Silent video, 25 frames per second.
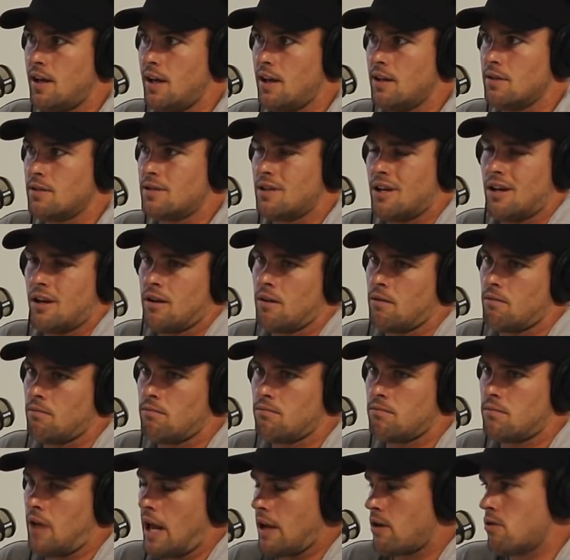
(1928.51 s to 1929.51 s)
and so
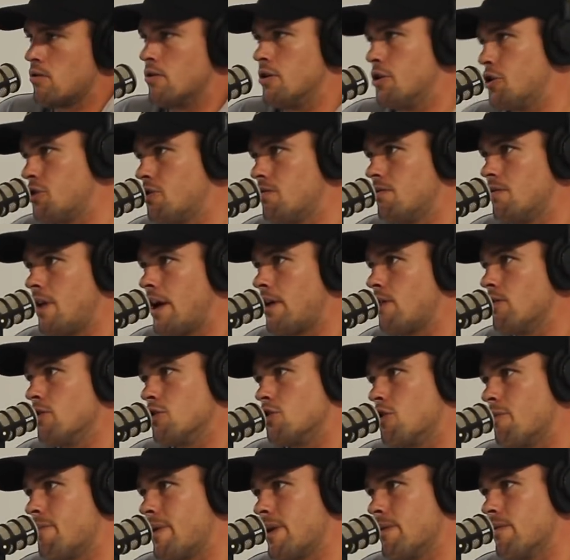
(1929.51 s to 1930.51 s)
they couldn't
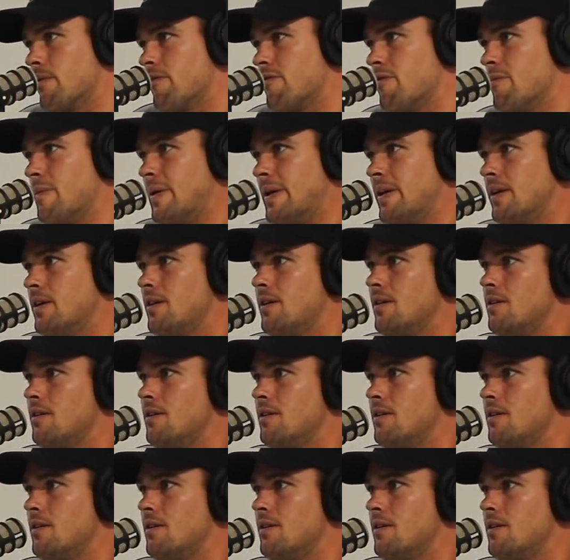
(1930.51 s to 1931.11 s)
drop anyone for me.